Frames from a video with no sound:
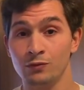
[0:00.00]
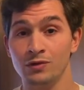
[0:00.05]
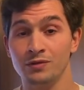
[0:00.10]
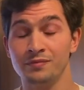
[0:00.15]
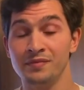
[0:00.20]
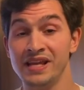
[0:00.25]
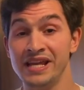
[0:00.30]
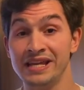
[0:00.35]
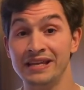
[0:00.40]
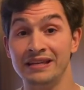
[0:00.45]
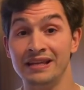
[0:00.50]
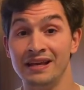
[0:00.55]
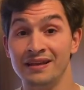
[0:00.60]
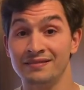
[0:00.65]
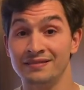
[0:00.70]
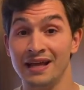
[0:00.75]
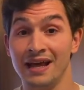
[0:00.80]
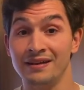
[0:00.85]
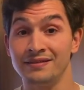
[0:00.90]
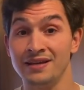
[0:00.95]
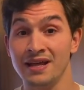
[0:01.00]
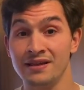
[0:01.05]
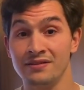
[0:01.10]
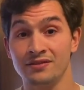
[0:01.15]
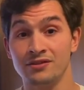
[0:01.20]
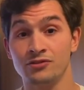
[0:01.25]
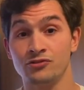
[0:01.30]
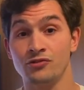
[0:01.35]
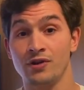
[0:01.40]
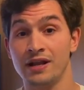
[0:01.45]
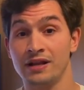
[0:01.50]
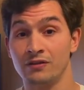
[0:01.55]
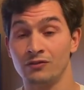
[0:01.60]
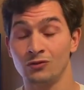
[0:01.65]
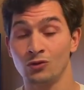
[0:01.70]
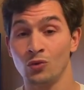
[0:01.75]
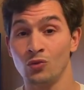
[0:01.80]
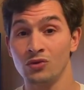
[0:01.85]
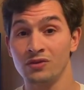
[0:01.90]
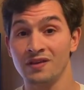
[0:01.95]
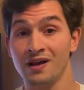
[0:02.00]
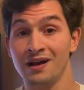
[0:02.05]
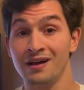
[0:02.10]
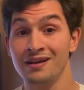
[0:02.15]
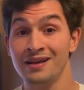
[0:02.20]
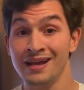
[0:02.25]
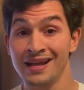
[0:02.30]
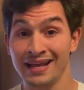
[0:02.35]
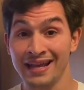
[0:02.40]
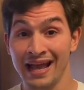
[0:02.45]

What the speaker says: would mean that Nathan Drake's daughter,